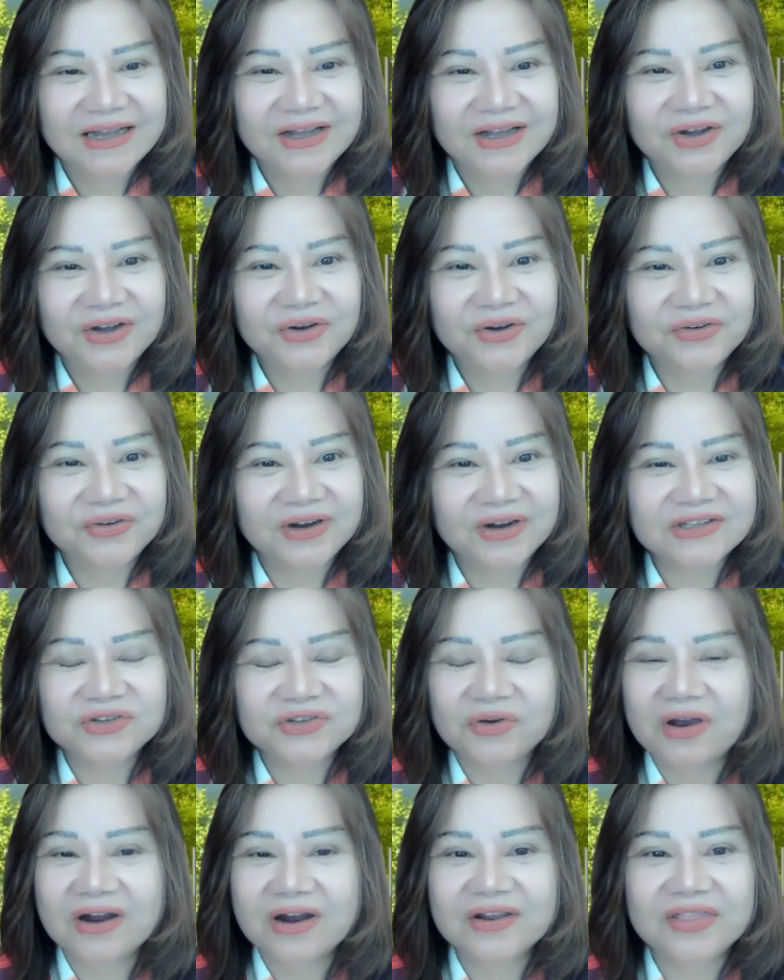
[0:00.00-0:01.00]
All right.
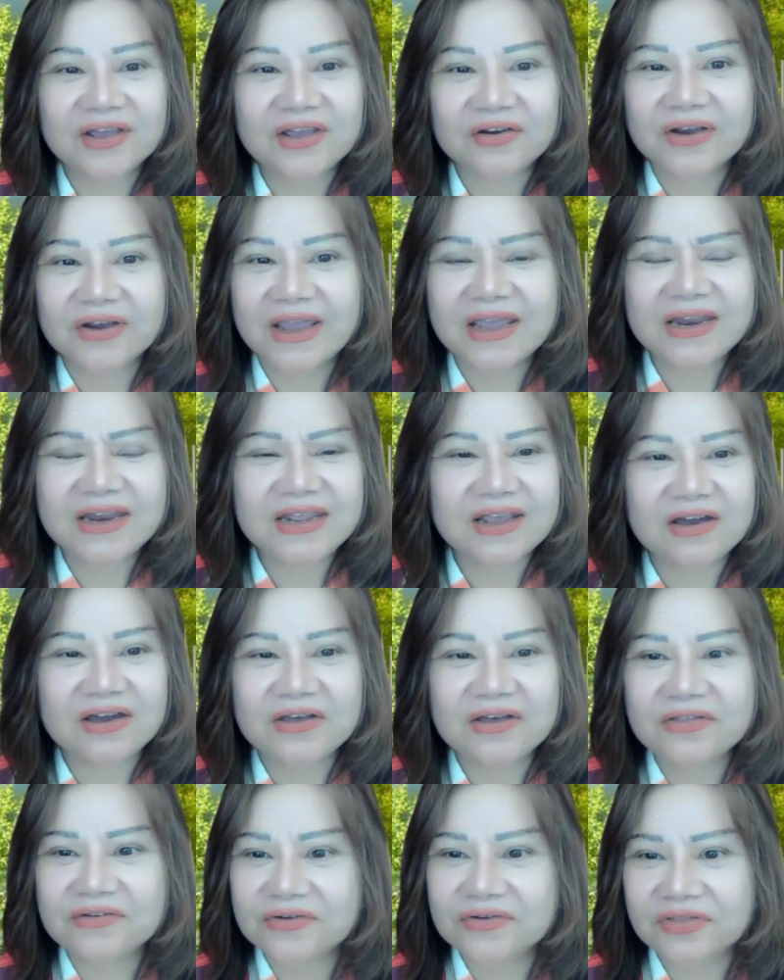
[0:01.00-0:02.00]
So, are there any
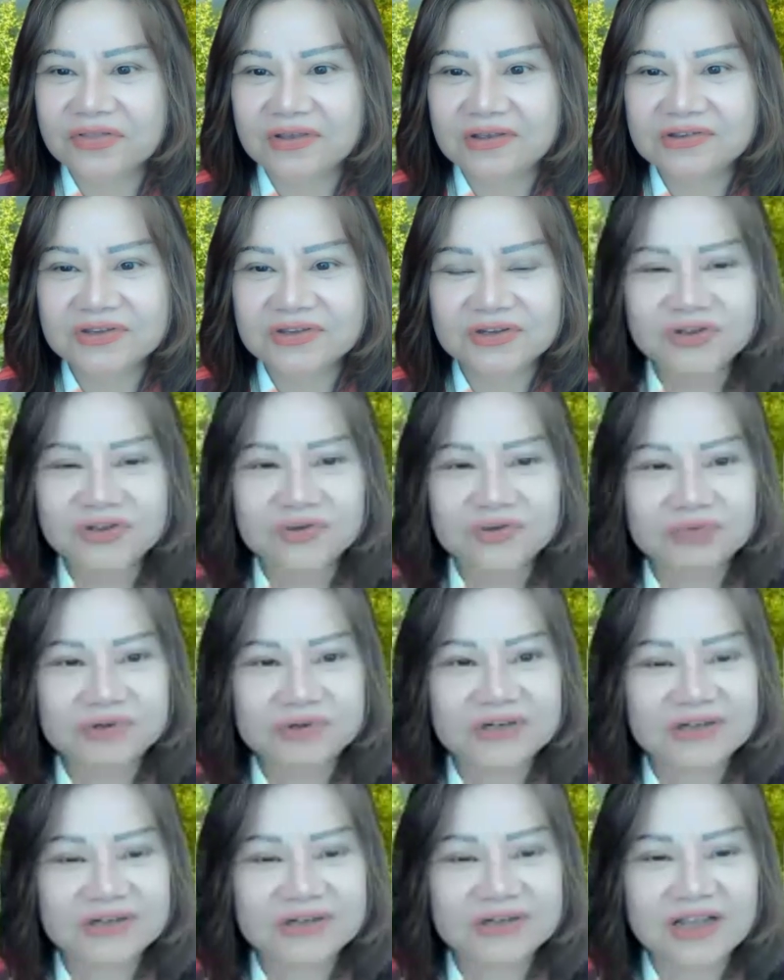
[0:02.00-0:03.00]
other things that you
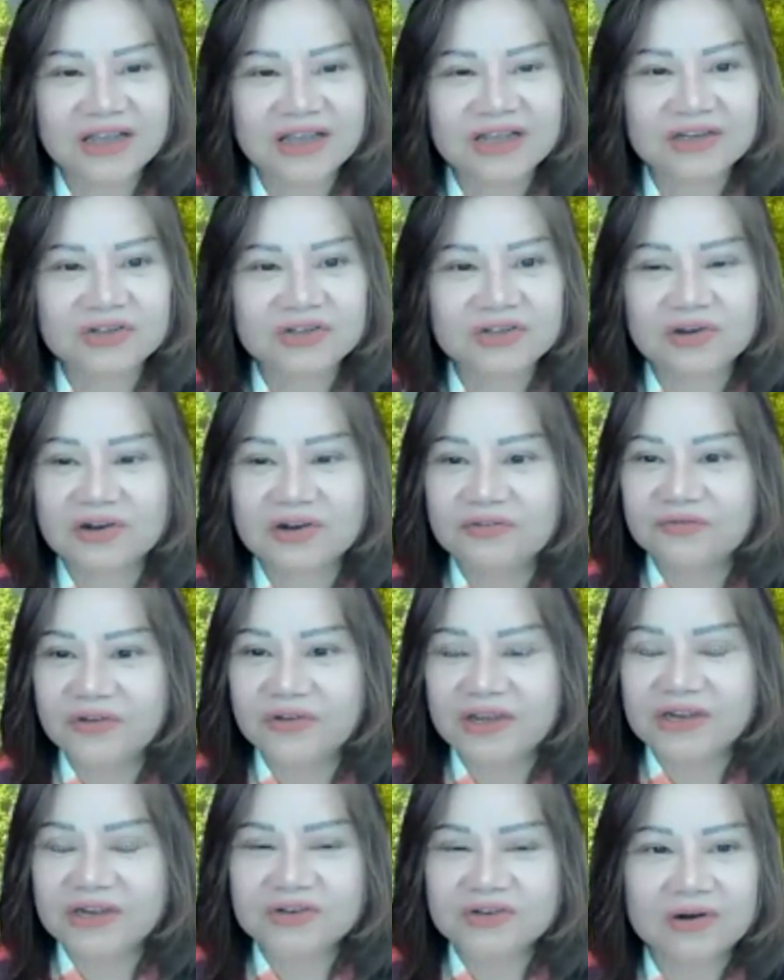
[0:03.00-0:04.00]
would like to
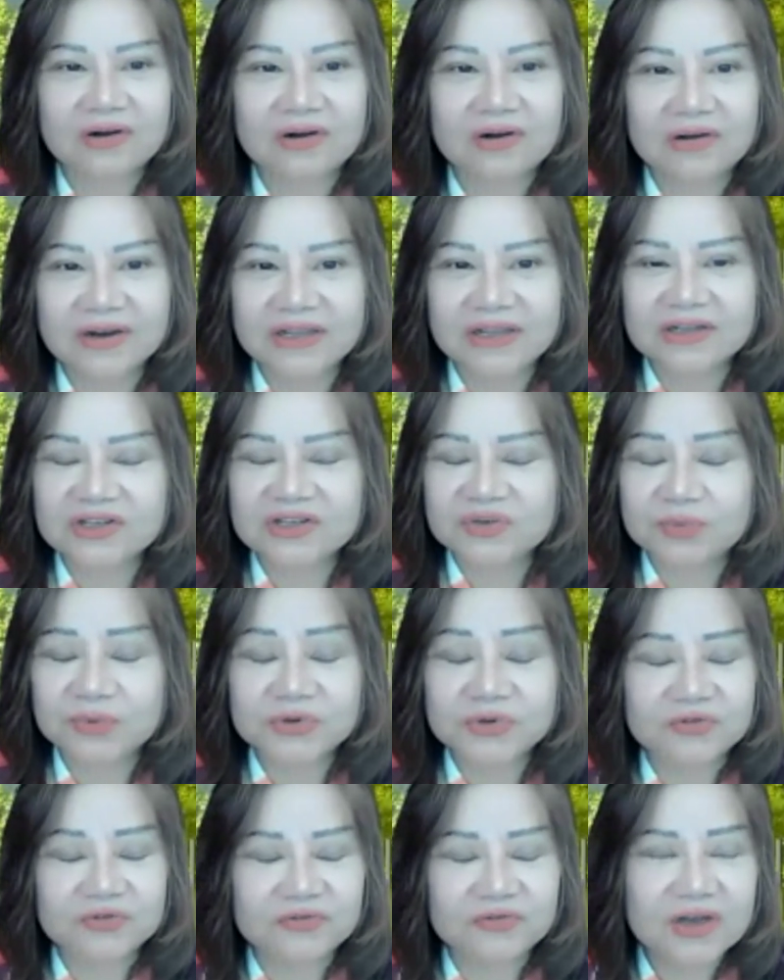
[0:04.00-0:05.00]
convey to our audience?
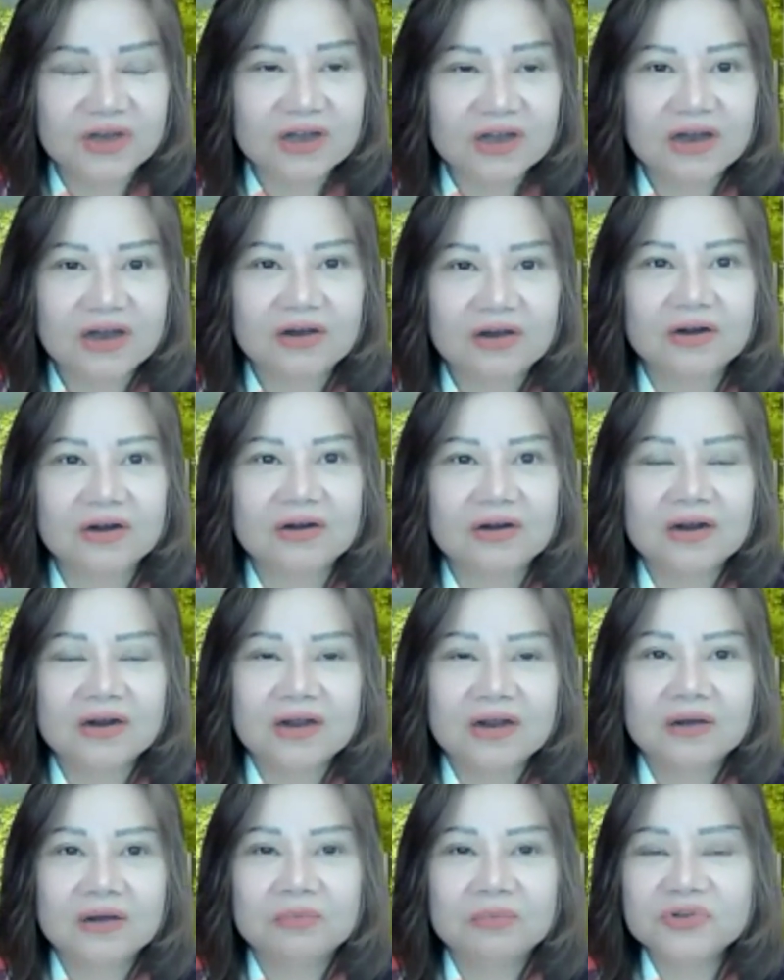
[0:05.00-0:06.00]
Most
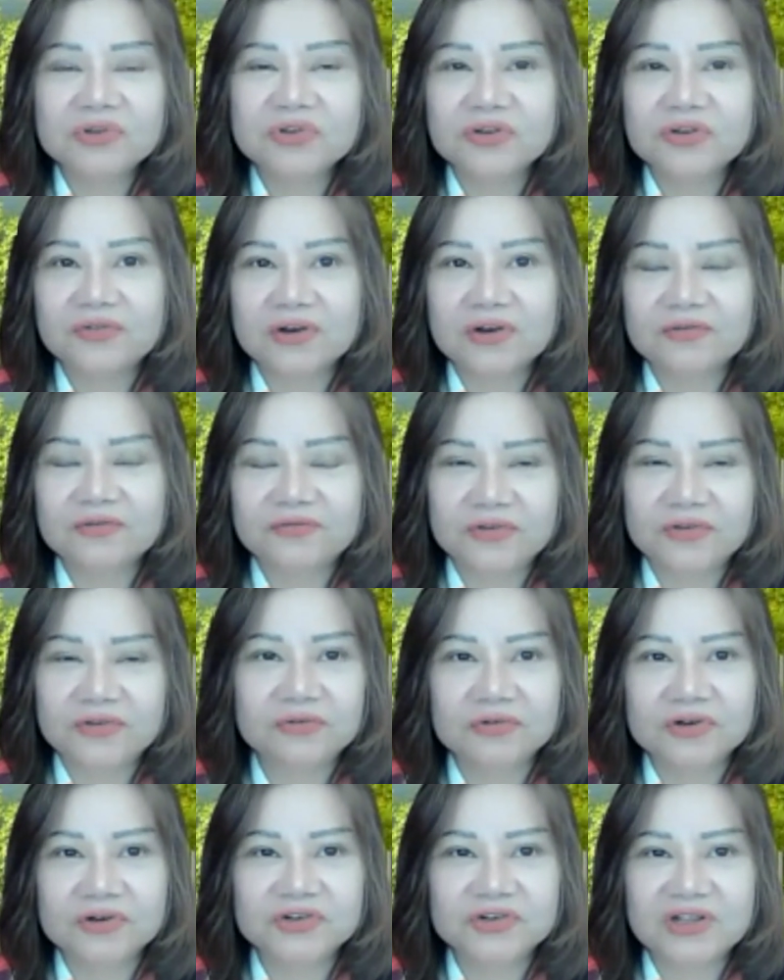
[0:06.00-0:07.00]
of our
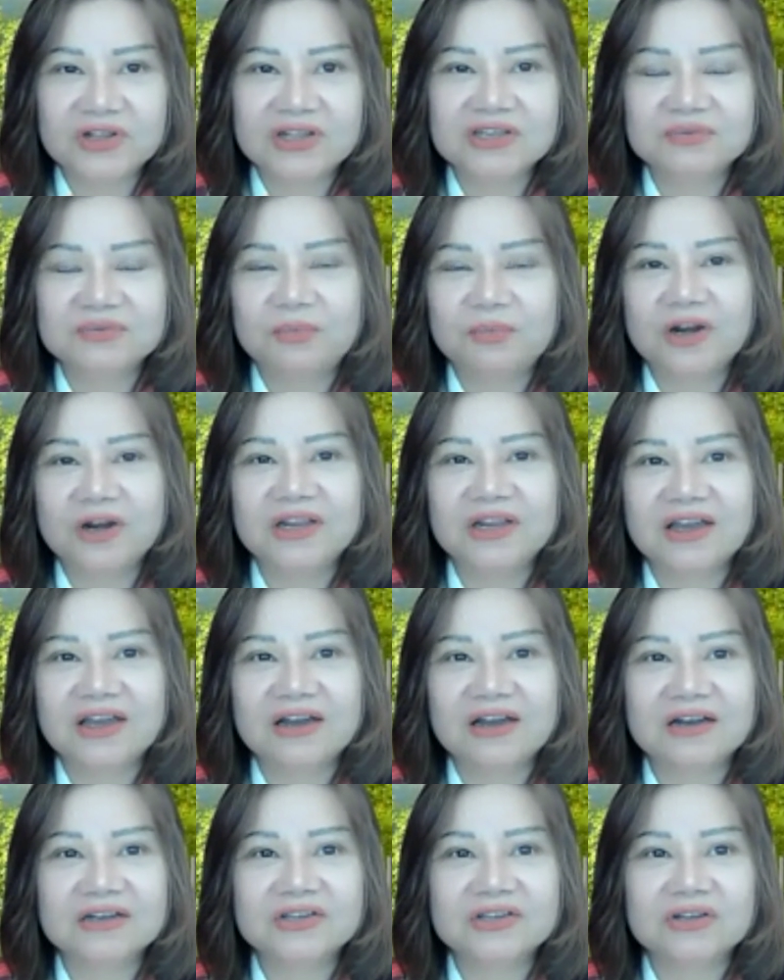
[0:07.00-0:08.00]
viewers in this
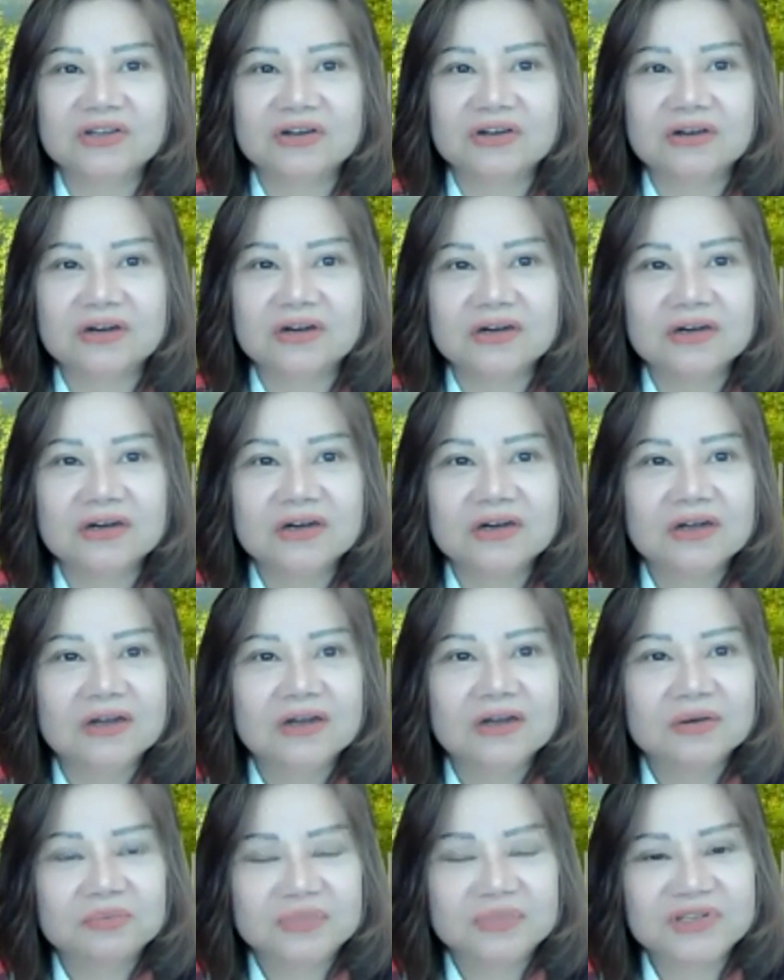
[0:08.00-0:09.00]
podcast are
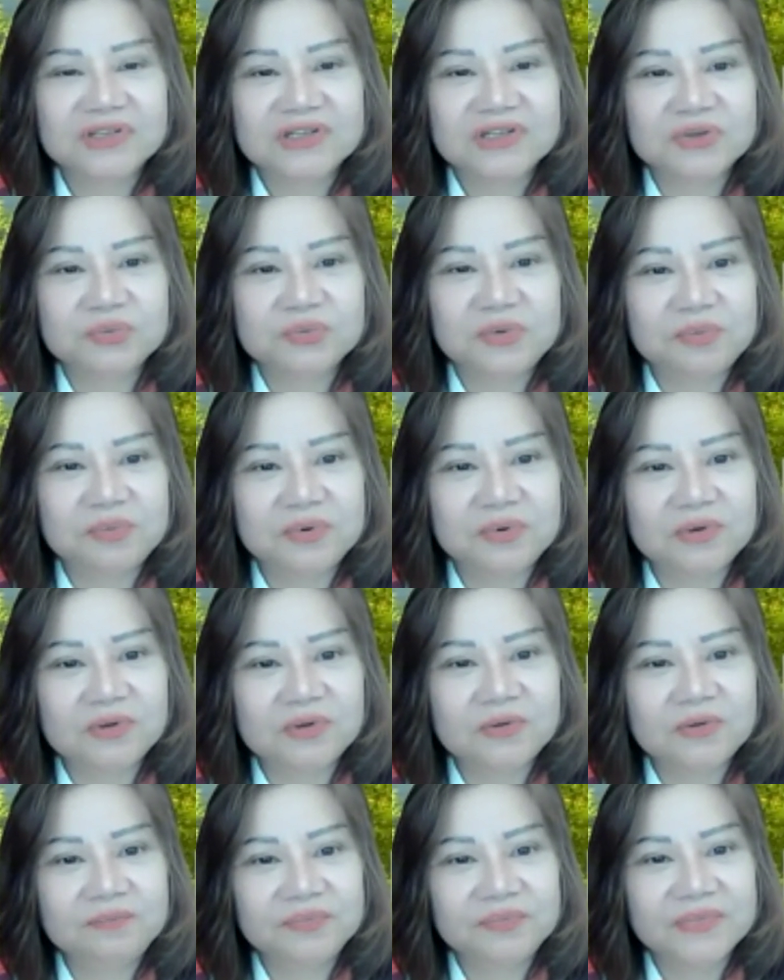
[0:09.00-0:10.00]
business
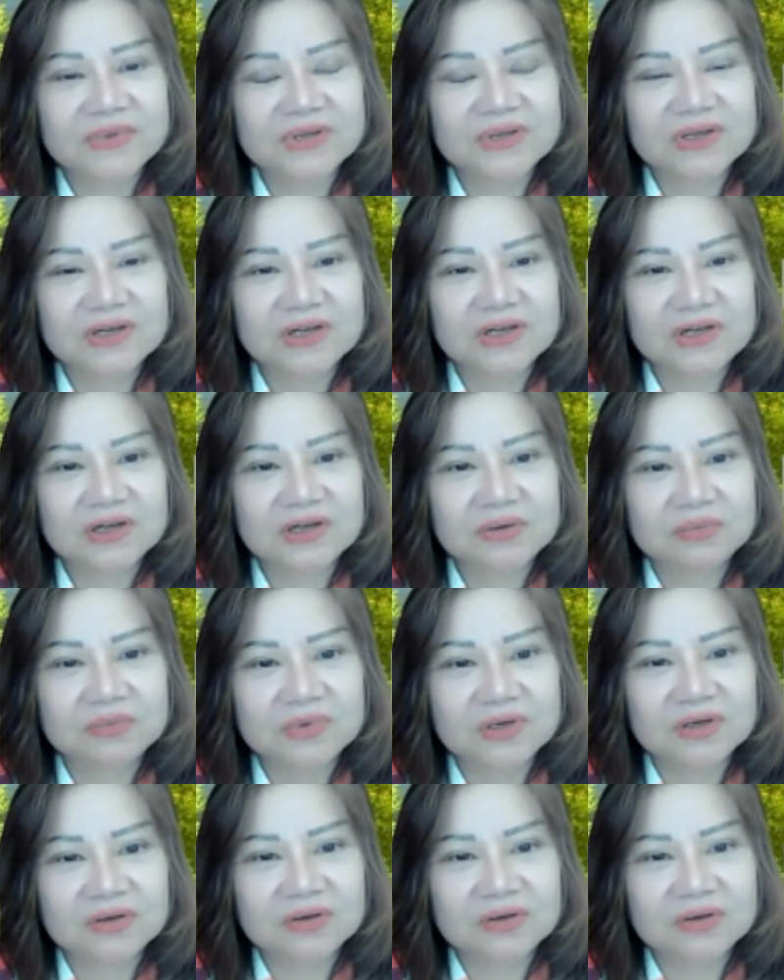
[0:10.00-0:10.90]
people. Um,